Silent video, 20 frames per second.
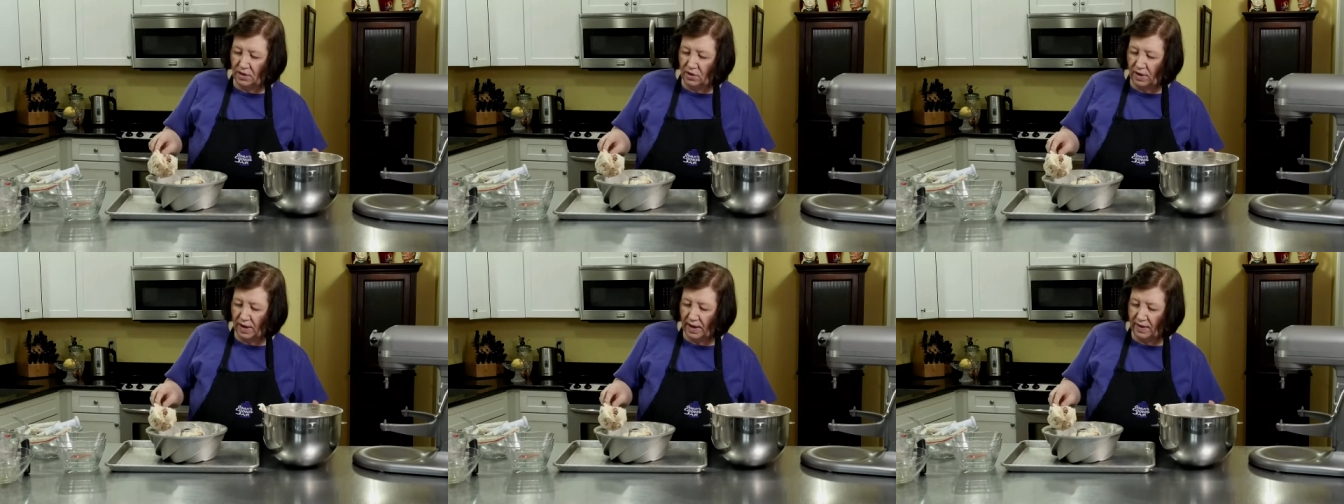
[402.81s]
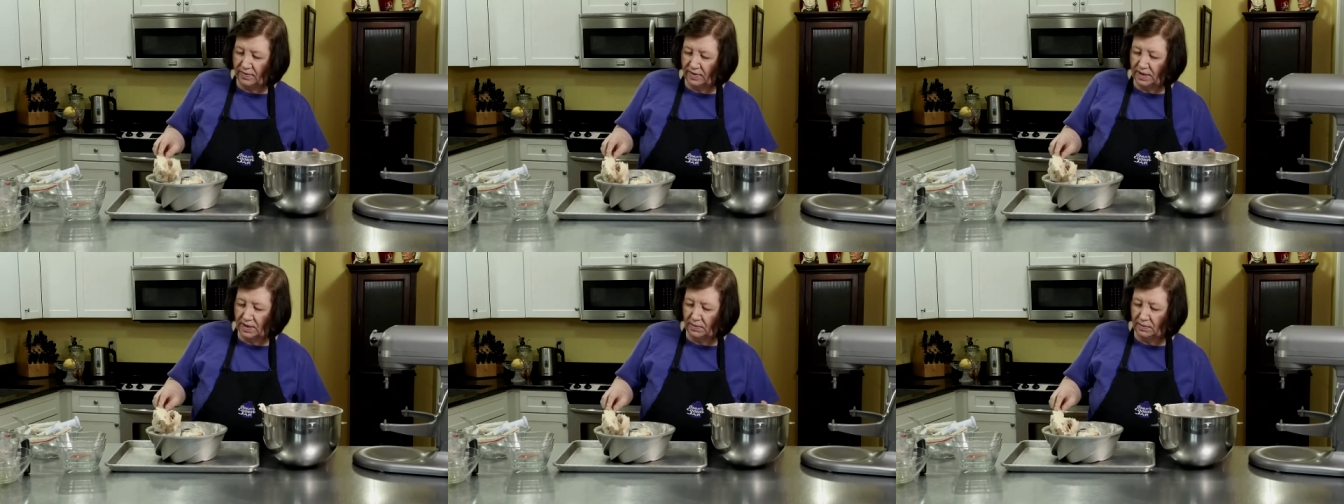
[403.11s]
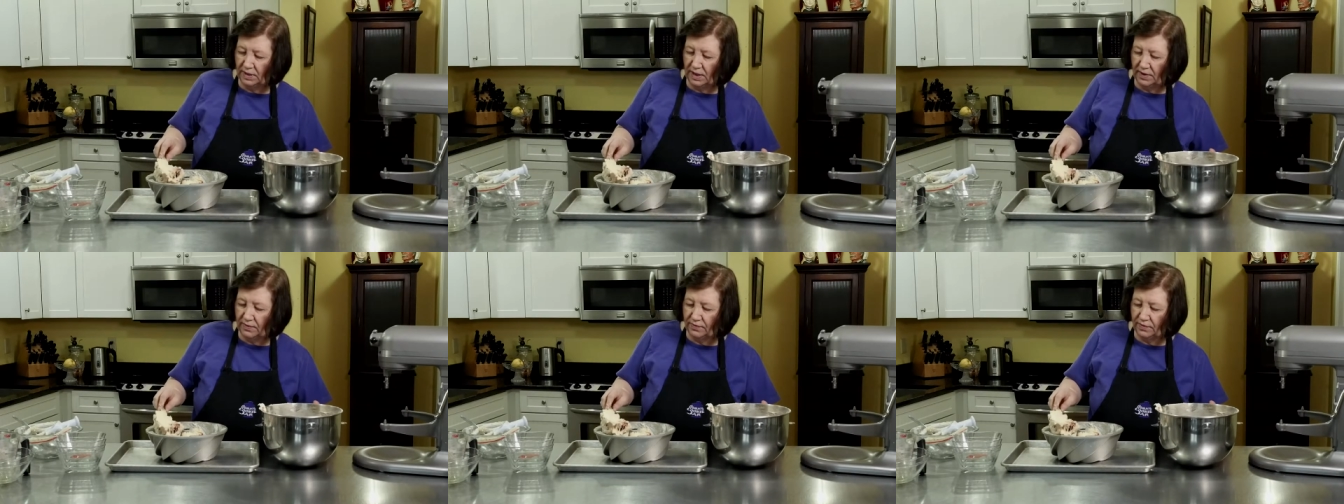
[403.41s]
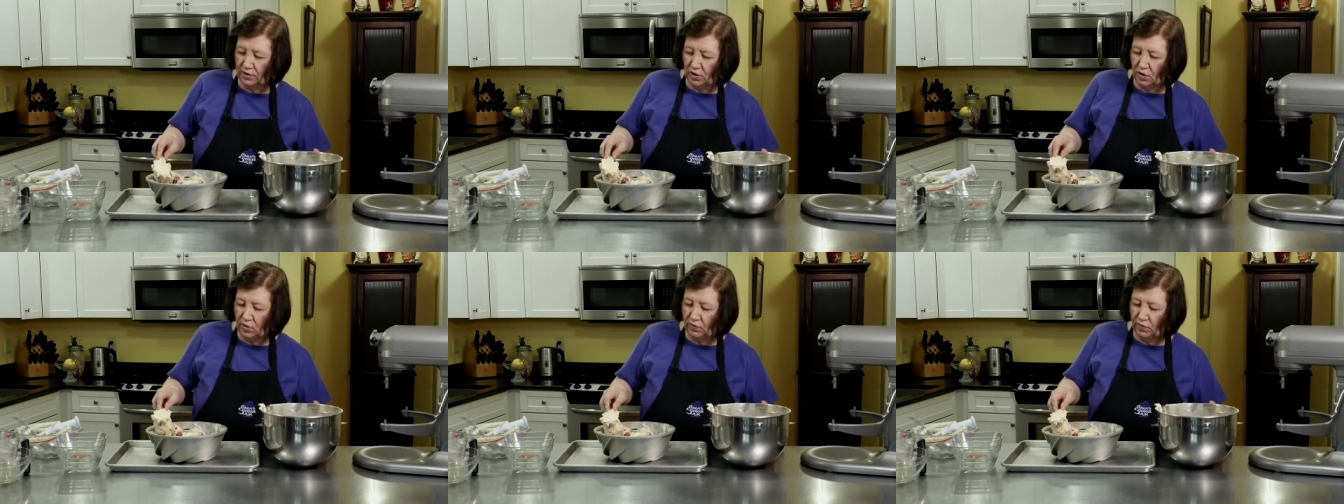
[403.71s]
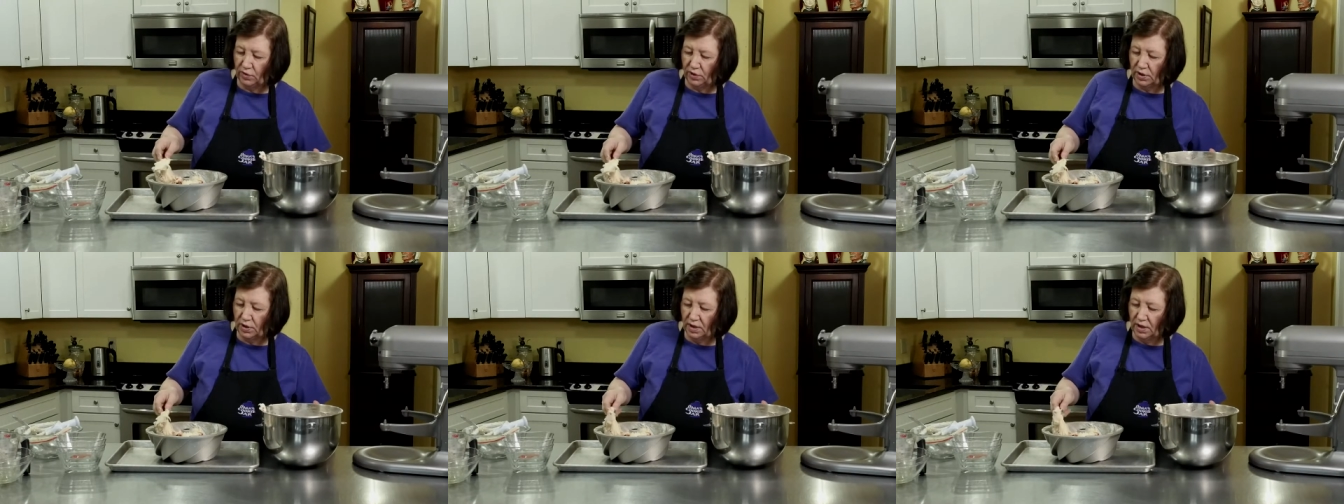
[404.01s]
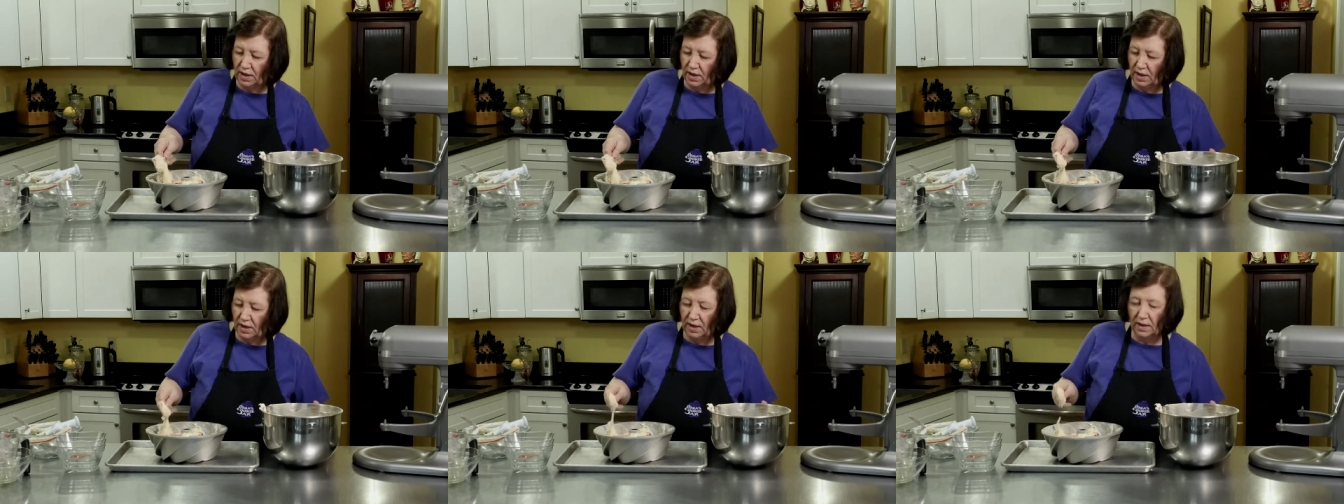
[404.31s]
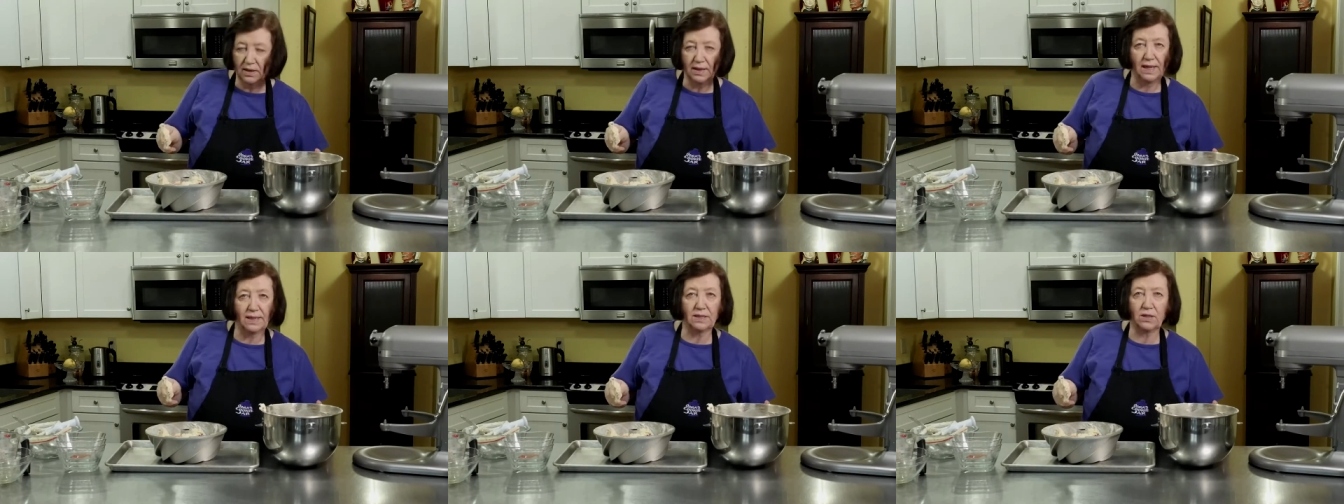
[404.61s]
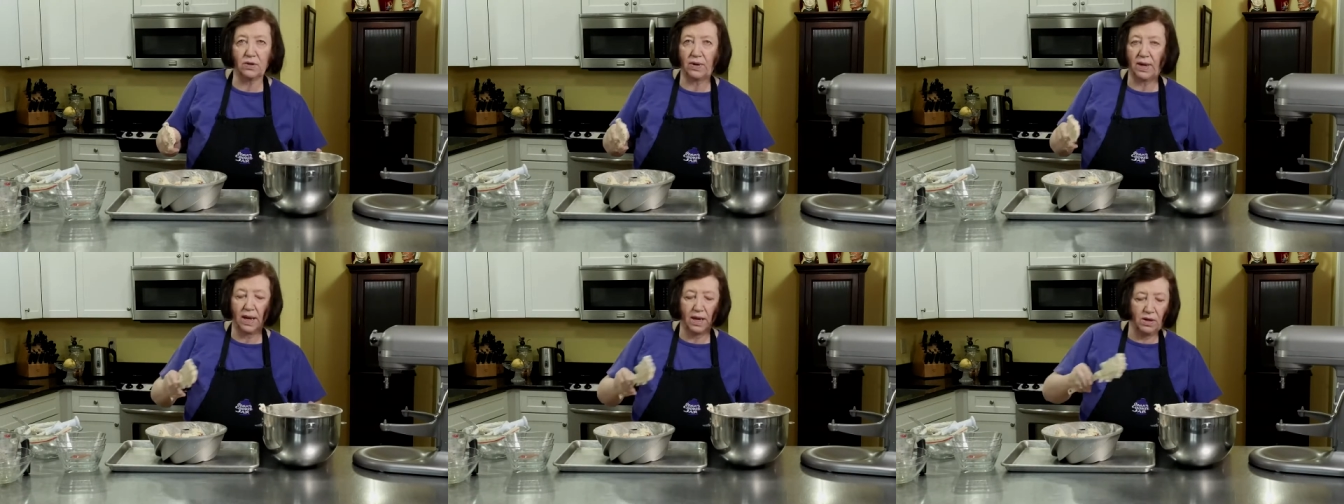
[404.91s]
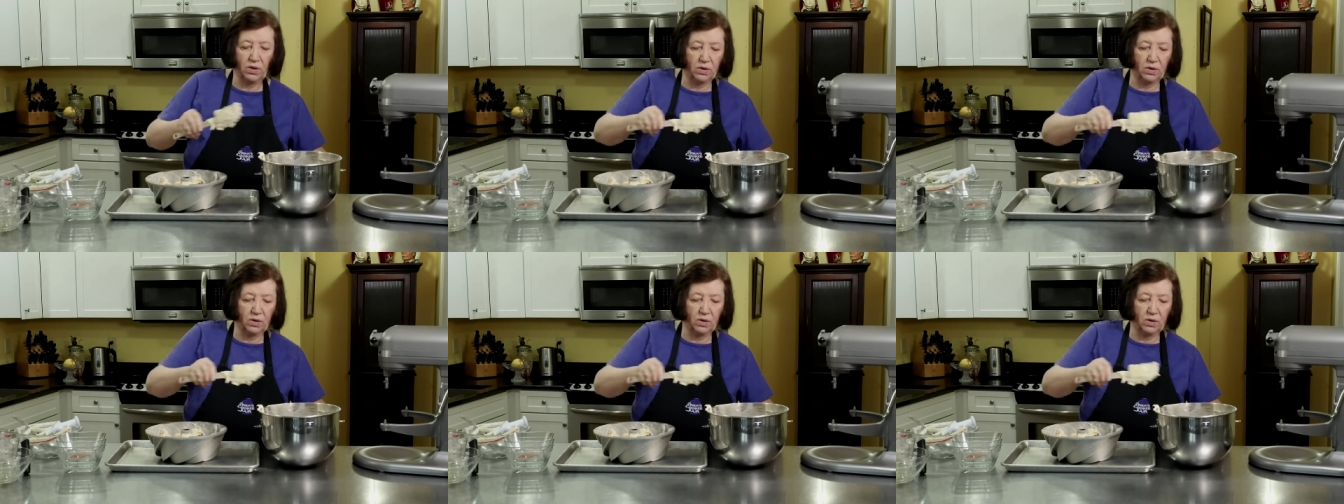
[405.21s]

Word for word: and you have some left over, that's okay.